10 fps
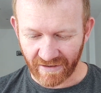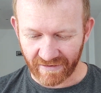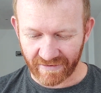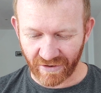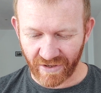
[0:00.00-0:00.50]

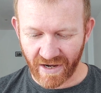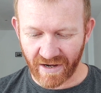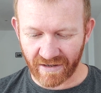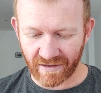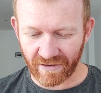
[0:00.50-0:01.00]
So
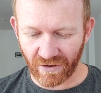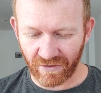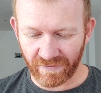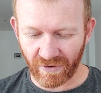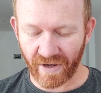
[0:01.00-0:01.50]
yeah,
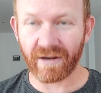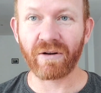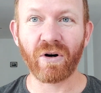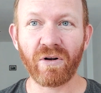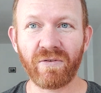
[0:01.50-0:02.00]
golfo and
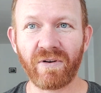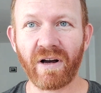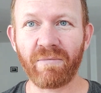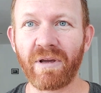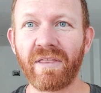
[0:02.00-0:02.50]

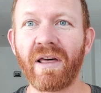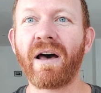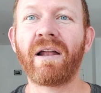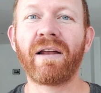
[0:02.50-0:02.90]
golfa mean that.